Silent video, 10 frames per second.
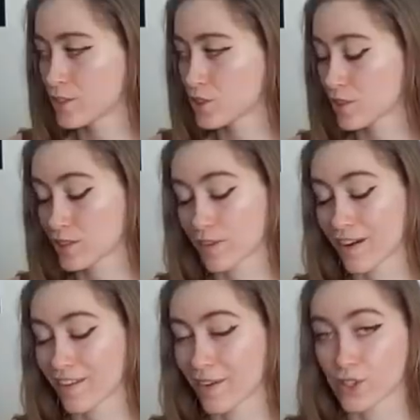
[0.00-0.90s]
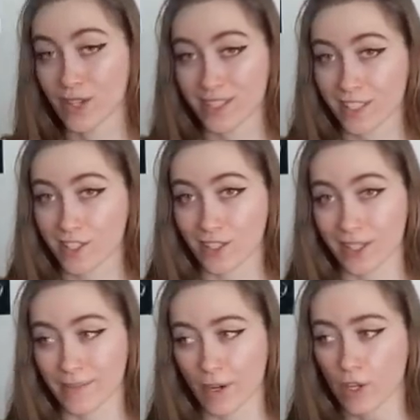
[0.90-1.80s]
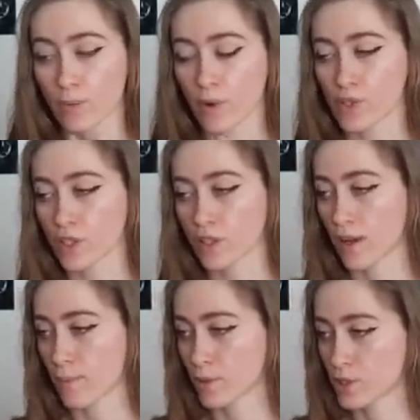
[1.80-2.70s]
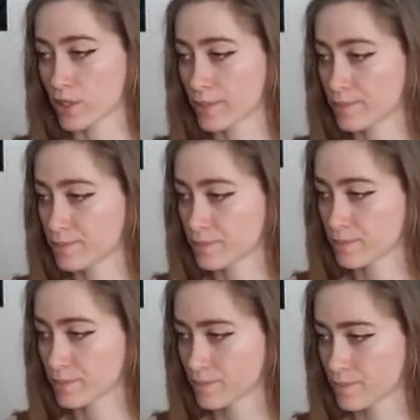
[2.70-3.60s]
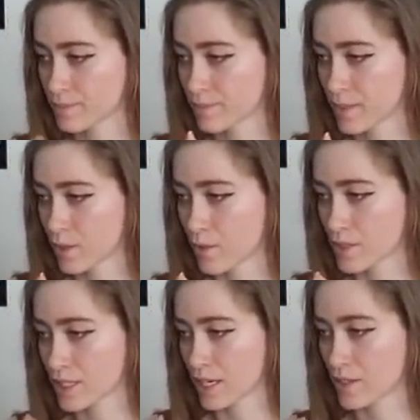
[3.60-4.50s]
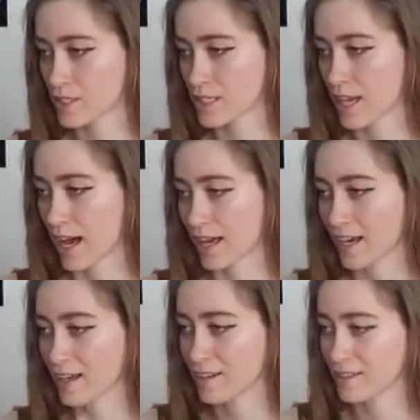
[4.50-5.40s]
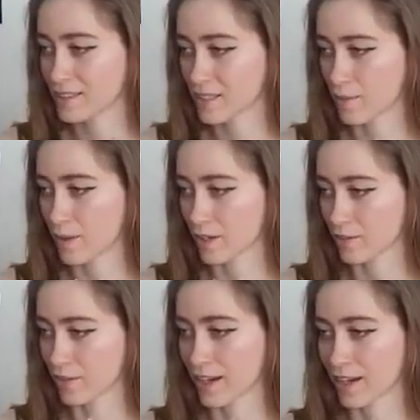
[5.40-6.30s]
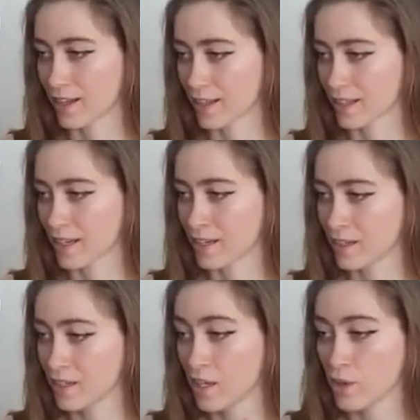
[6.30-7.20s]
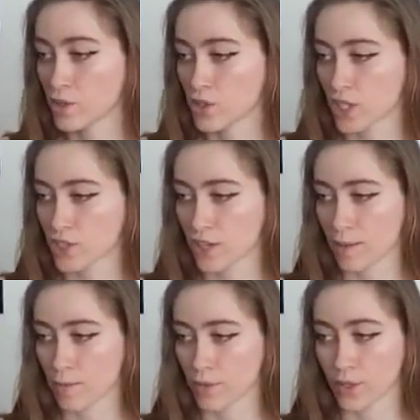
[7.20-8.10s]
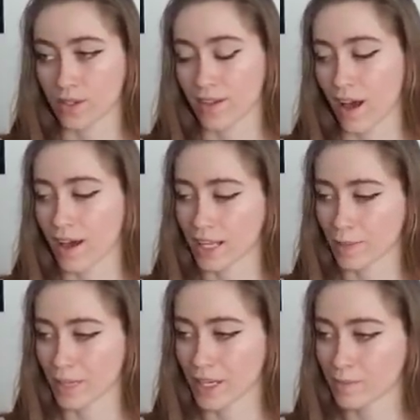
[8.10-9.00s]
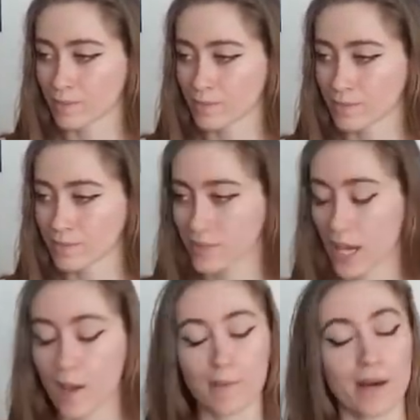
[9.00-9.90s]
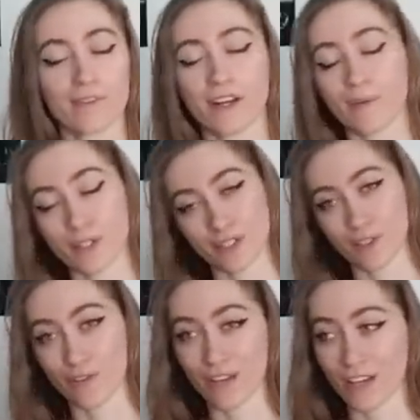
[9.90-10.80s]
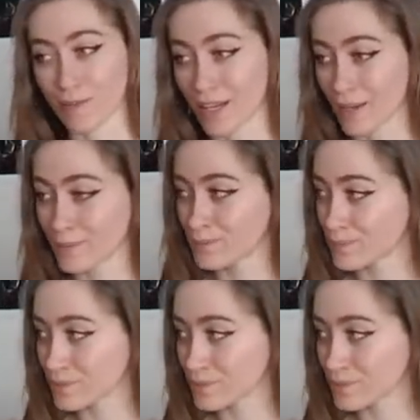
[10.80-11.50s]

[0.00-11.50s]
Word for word: chili's fire though. Do you guys like chili? Are you pro chili or not pro chili? That's good. I used to say aga instead of American flag. I like that. Would you change your name if you could? Nah, I like my name. I'm, I'm very much so a fan of my name.